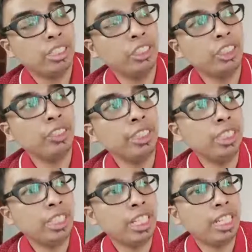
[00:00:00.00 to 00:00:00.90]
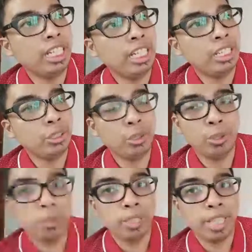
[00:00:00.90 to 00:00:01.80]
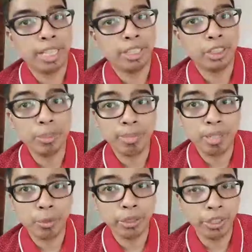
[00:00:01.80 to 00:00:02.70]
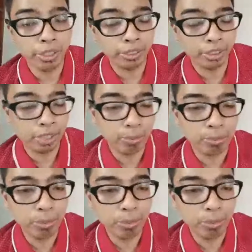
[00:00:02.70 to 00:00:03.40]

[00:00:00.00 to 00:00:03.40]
to like Surma with her song